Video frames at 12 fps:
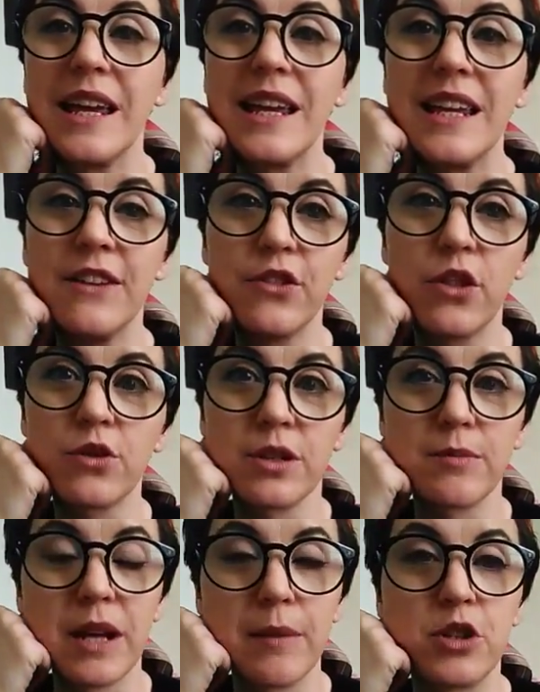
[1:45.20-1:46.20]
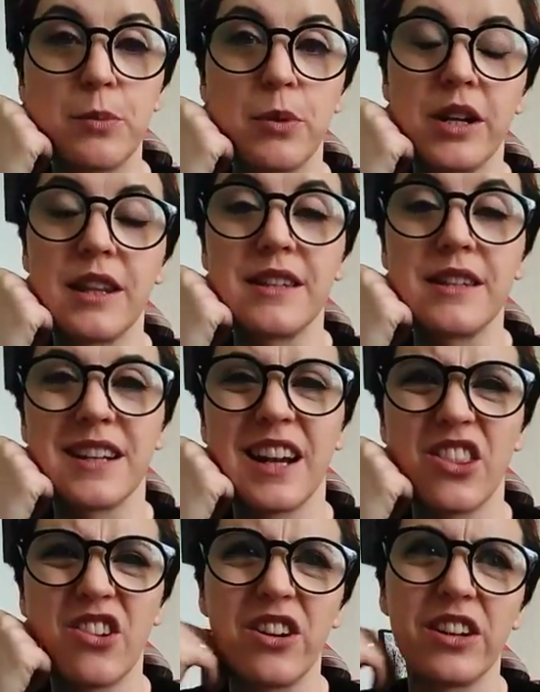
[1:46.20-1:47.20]
even though sometimes you're putting things
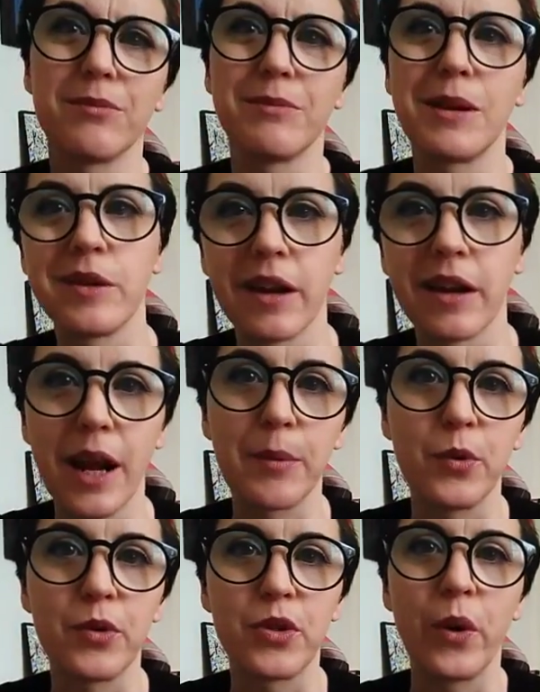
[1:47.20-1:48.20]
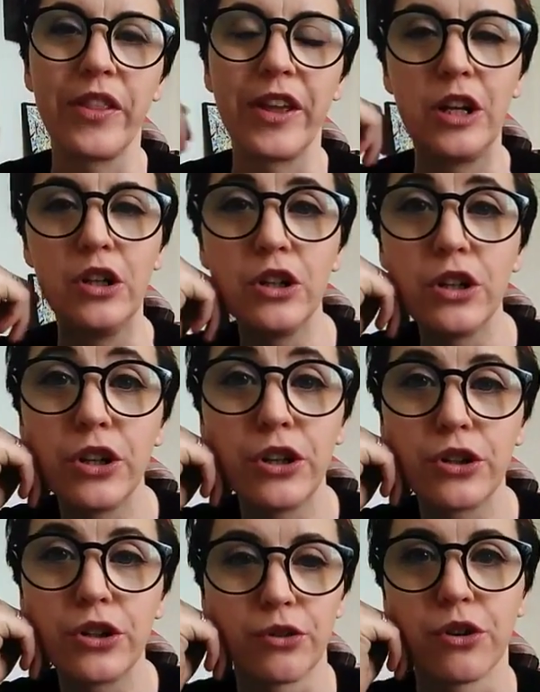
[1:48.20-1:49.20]
together and you're maybe not happy with the way they
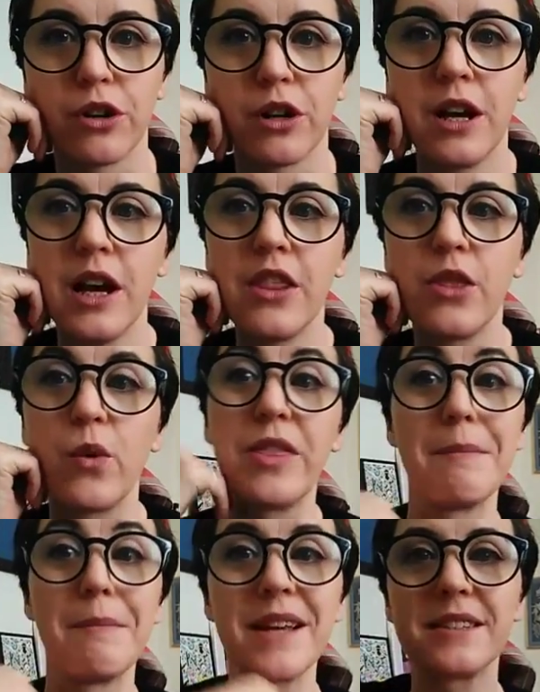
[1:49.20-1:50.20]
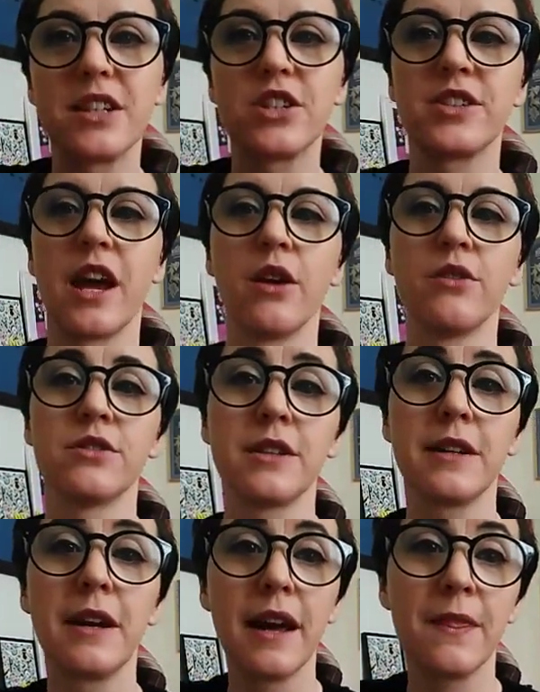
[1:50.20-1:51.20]
look or the way the message
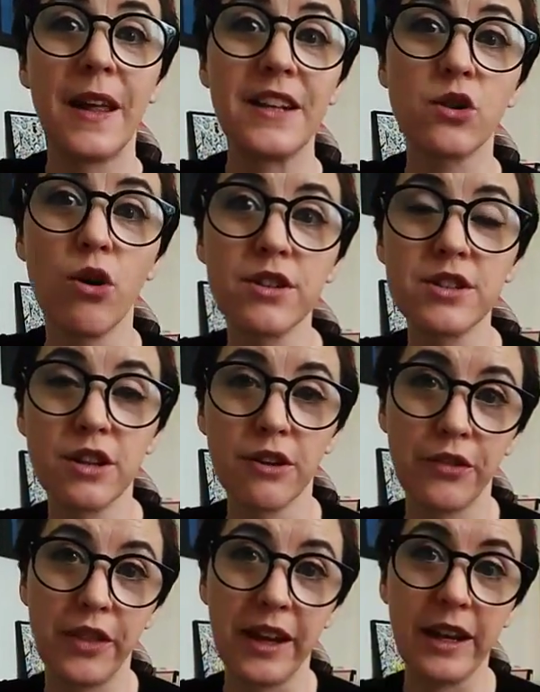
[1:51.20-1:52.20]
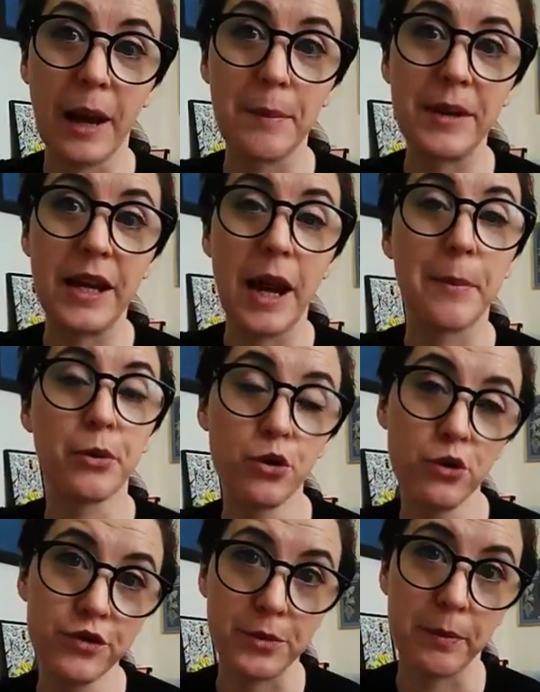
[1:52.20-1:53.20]
sounds, that's all stuff that can be
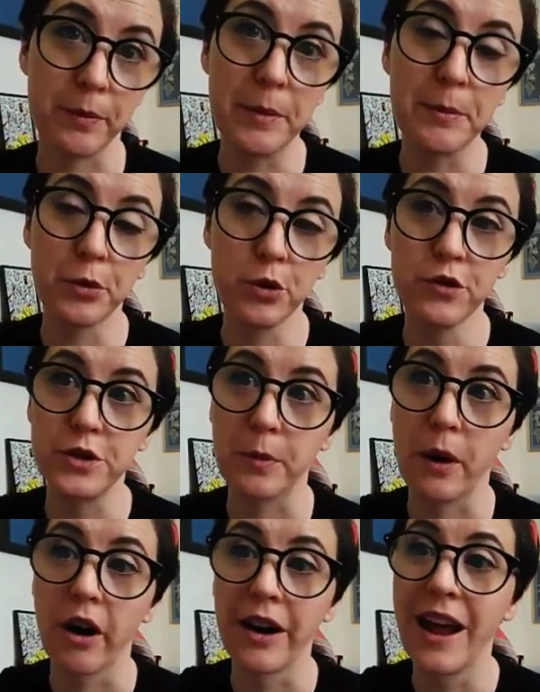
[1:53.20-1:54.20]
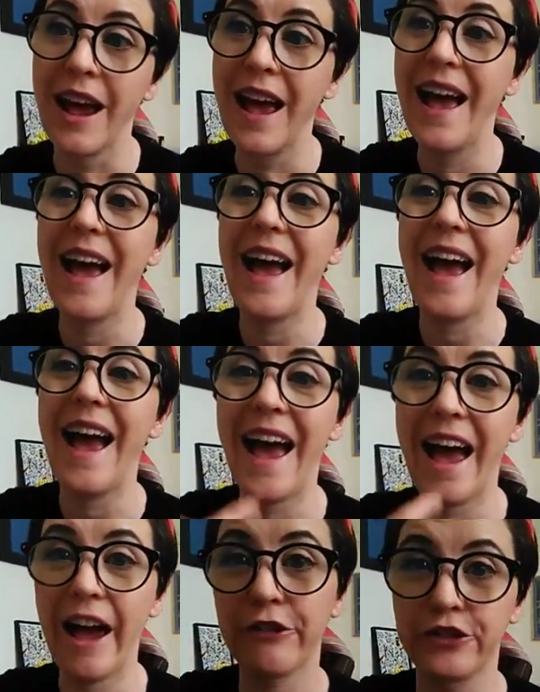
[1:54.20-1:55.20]
improved upon
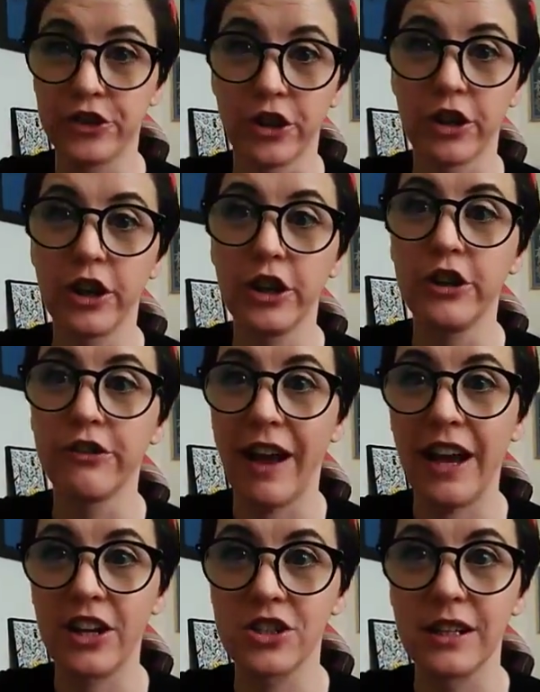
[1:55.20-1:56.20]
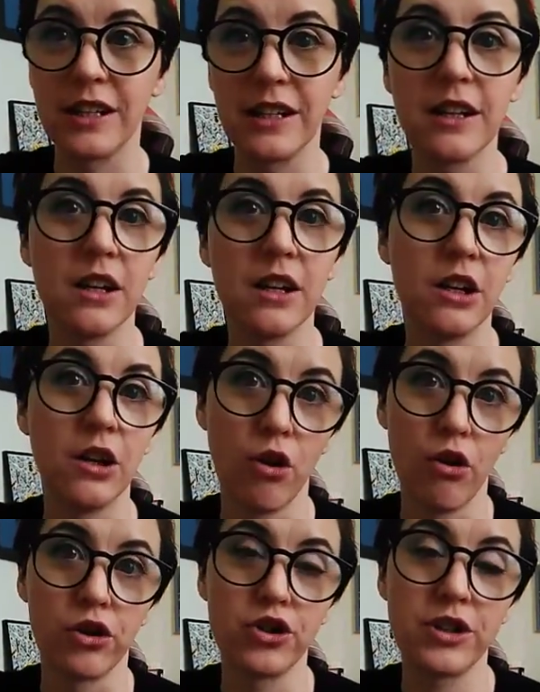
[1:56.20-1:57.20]
after you've actually
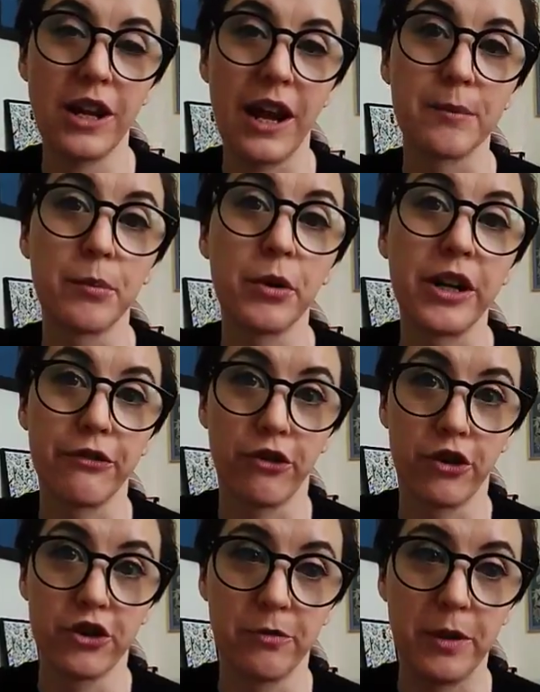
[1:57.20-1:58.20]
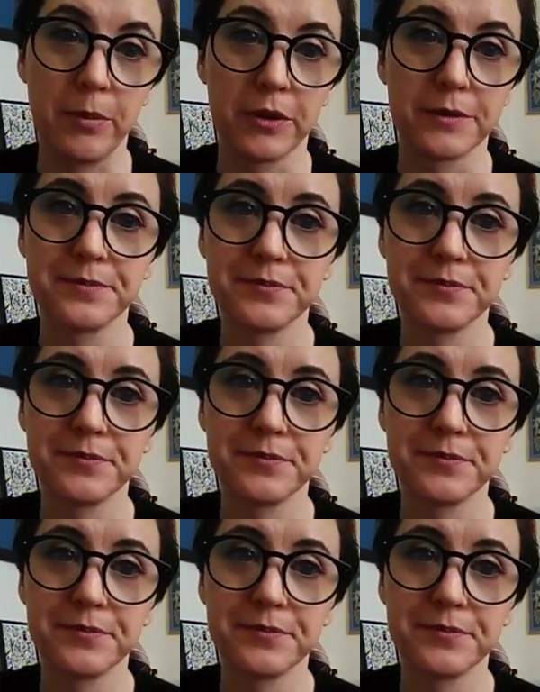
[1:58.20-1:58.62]
launched and put it in front of people.